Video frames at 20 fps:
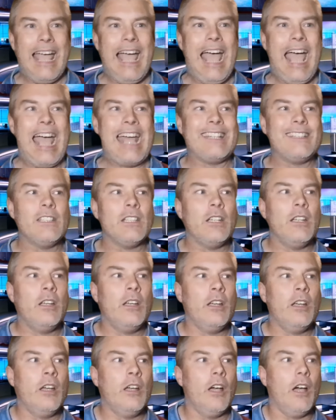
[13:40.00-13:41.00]
and
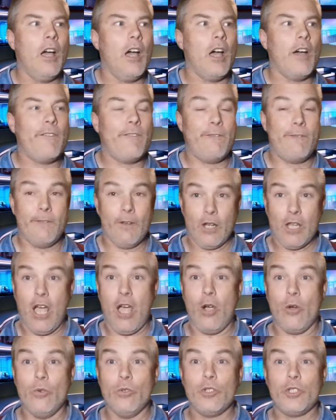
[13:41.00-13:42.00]
a
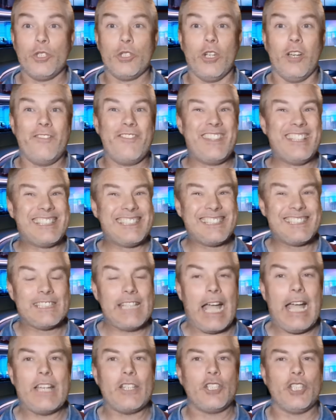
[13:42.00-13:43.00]
coach of the
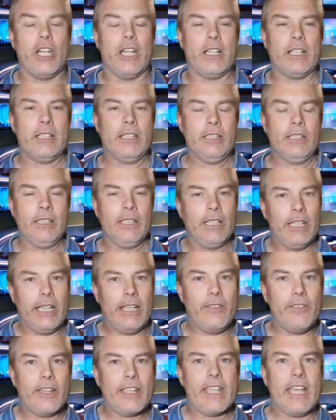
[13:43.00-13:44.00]
stature
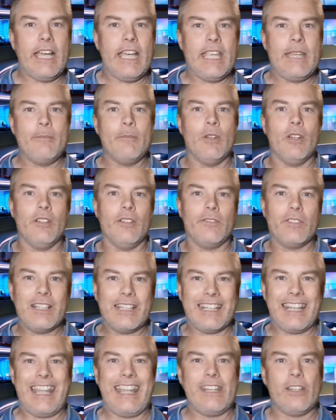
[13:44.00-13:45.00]
in the game of
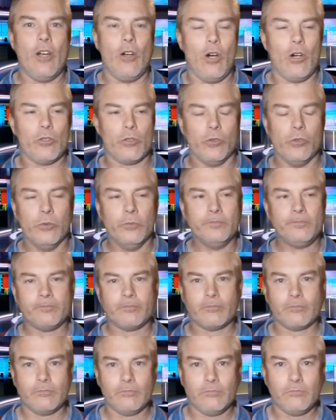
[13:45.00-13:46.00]
Glenn Hoddle
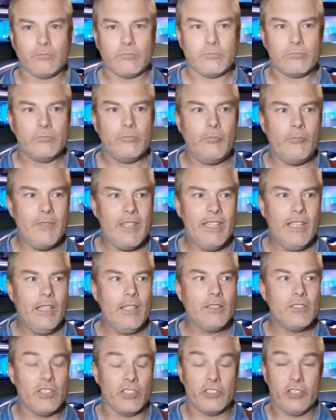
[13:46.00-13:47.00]

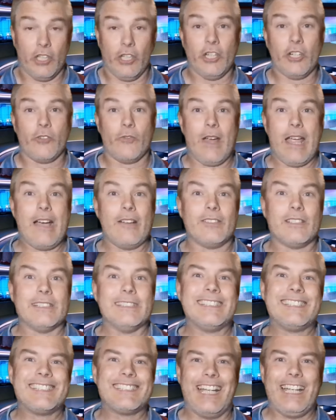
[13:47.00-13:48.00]
to turn around
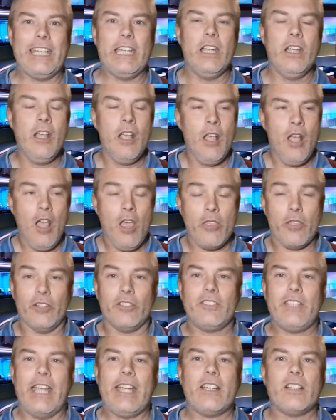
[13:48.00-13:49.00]
and state
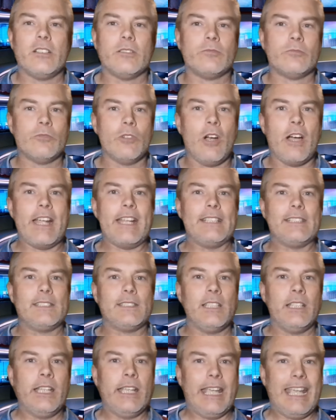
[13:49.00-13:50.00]
that Declan
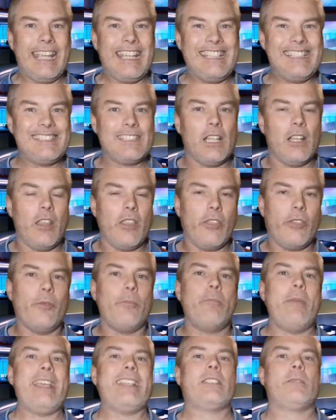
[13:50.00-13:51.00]
Rice is the
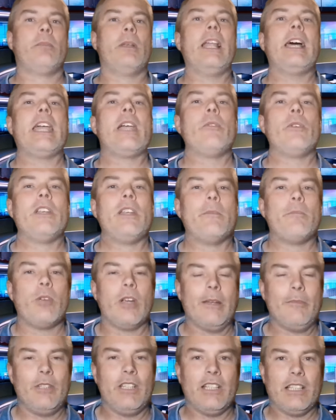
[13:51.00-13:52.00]
best player in the
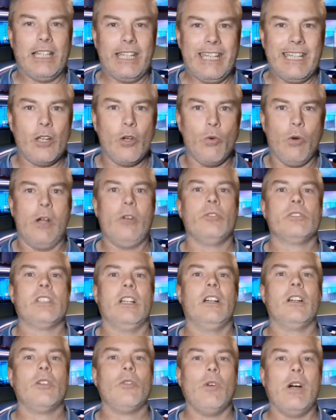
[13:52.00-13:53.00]
Premier League, quotes
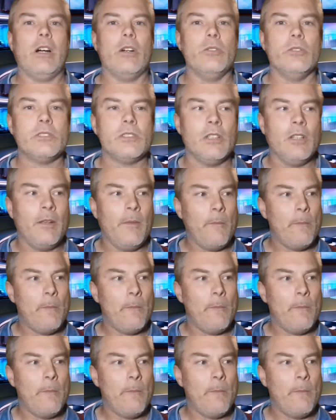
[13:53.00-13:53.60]
unquote,